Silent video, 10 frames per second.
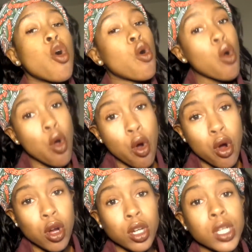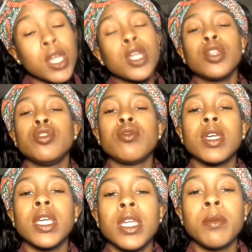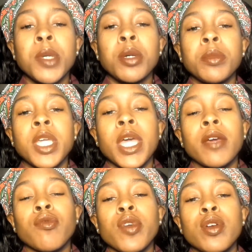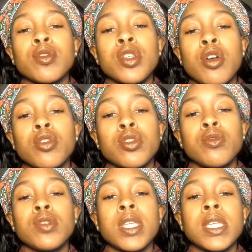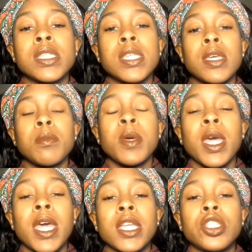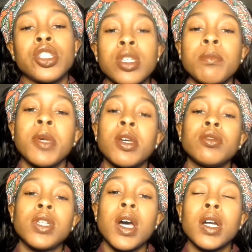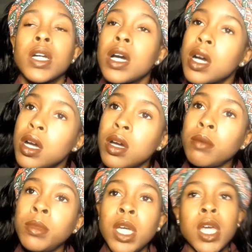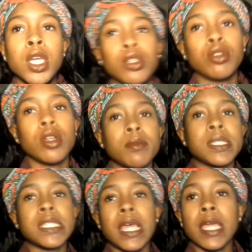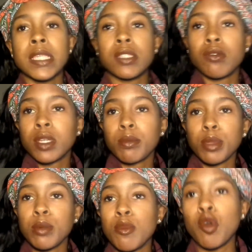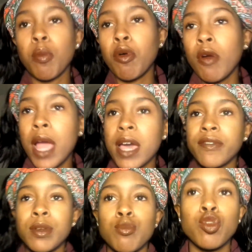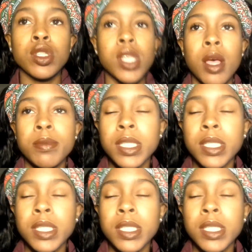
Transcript: or you can email me at realtalktuesdaysegment@gmail.com. You know what I'm saying? So it can be more private, more top